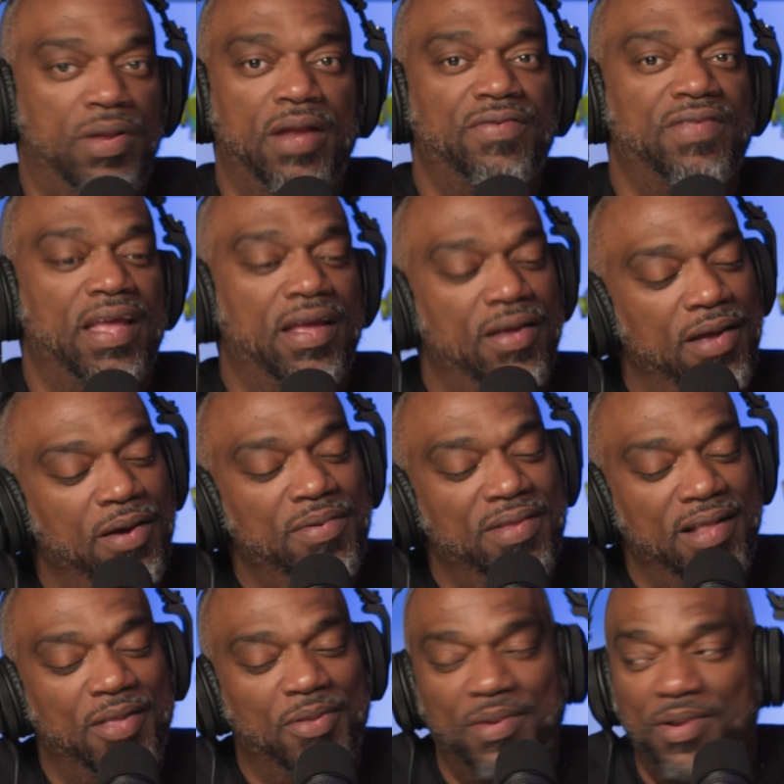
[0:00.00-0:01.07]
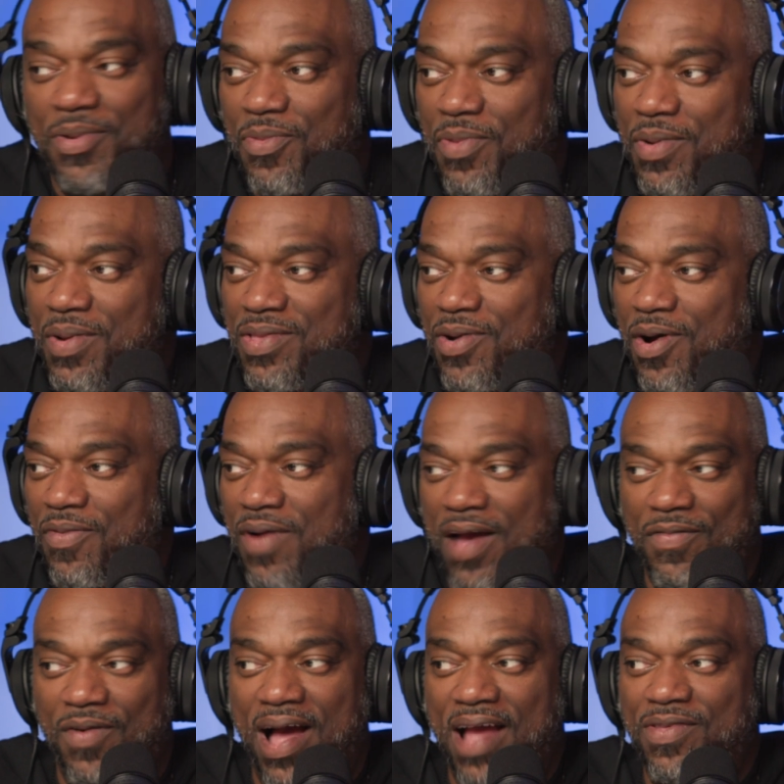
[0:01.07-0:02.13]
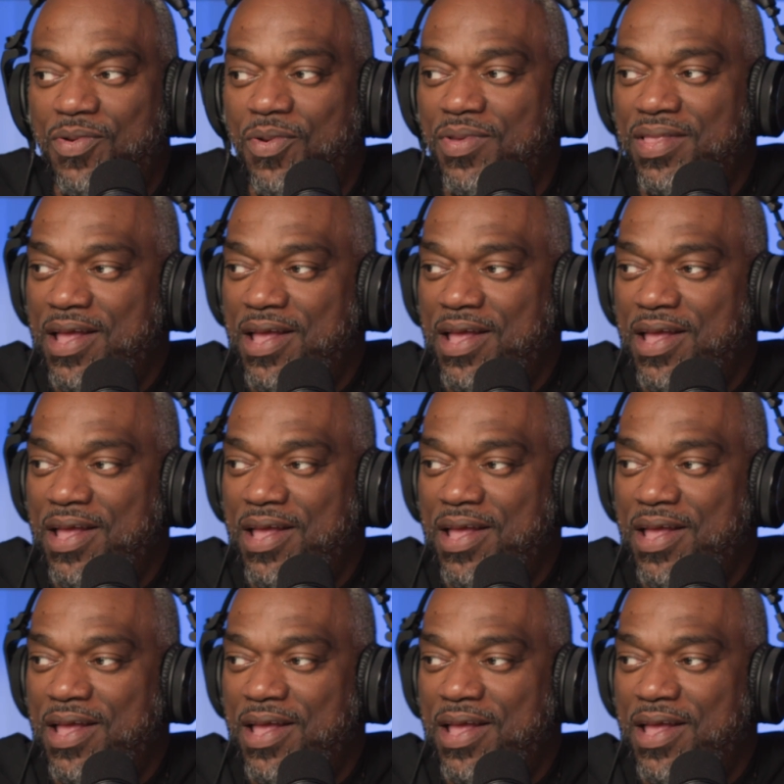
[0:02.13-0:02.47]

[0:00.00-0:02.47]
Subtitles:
here was another one. We went to our rival high school.